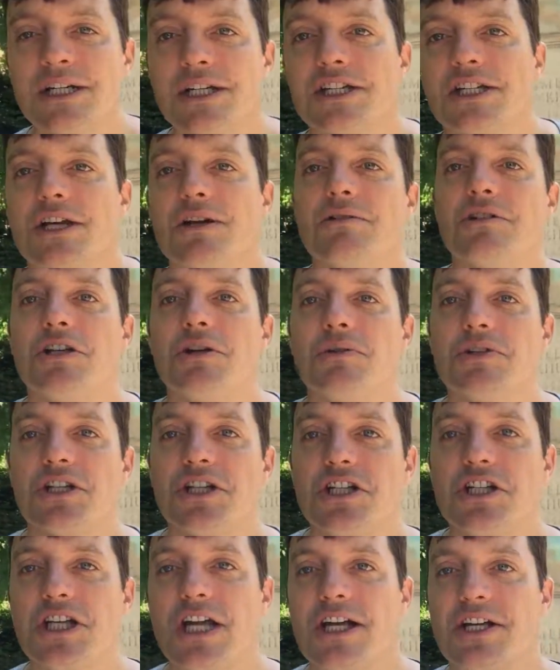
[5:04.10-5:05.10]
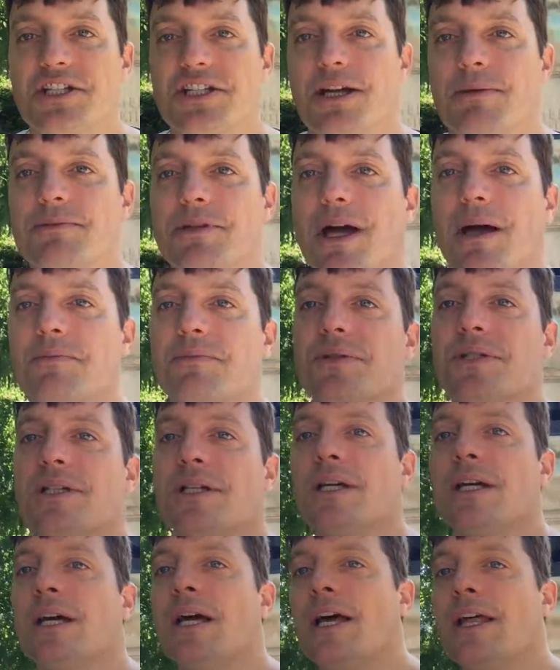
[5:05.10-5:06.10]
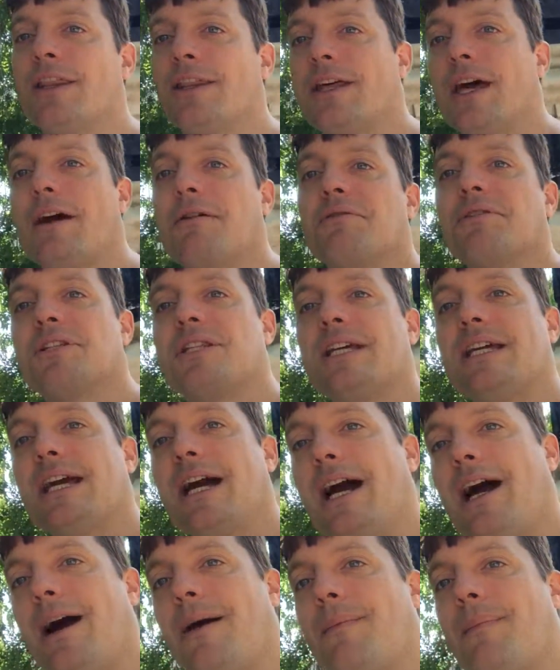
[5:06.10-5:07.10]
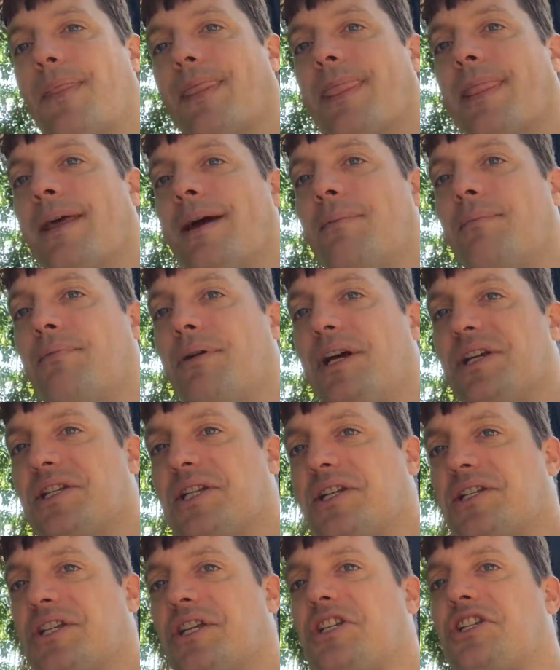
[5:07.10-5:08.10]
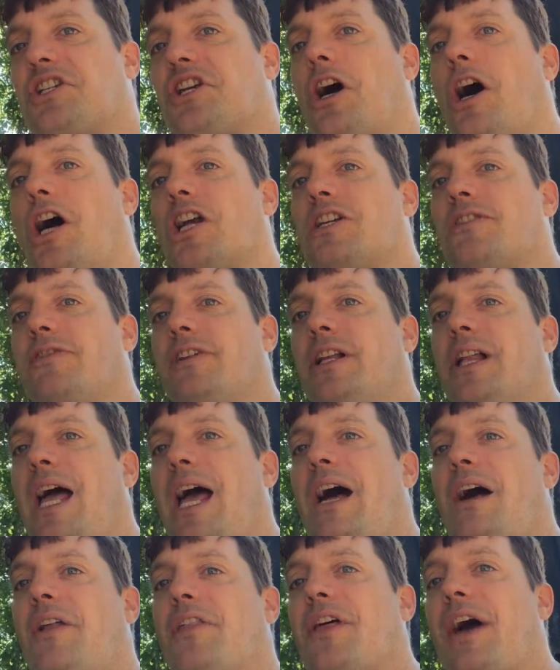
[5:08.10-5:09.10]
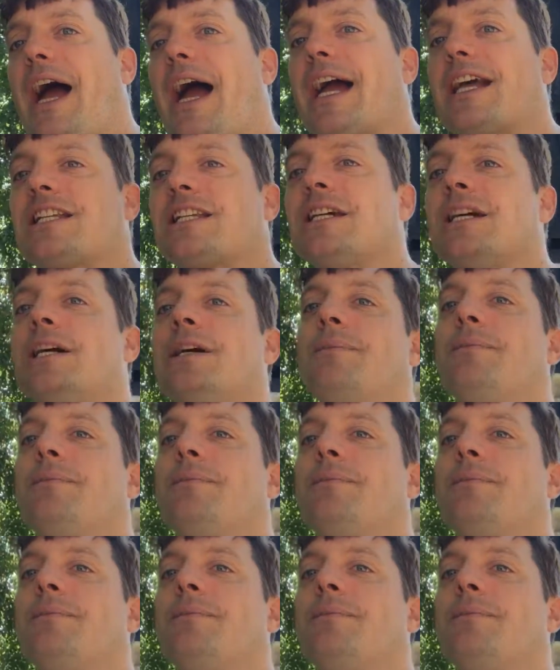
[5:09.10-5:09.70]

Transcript: So she was in jail sometimes. There was the um, Prisoners Discharge of Ill Health Act